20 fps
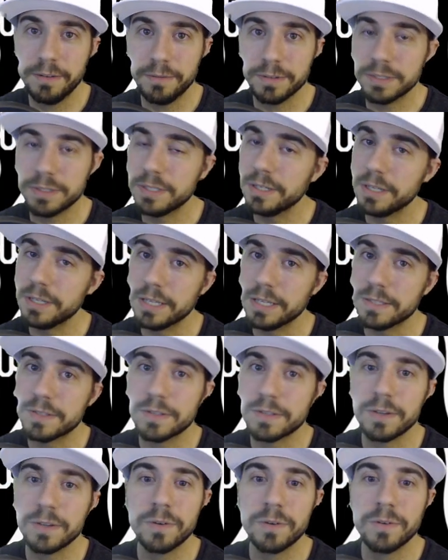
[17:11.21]
We'll see you again
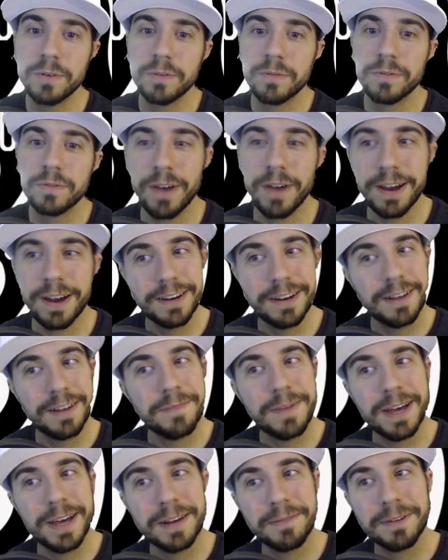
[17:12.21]
soon. Friday Night
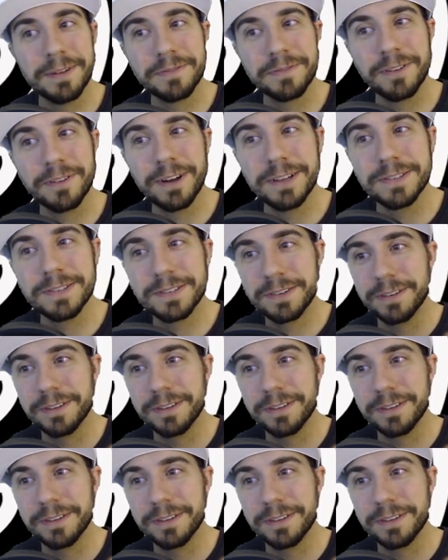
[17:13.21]
Meta, my friends.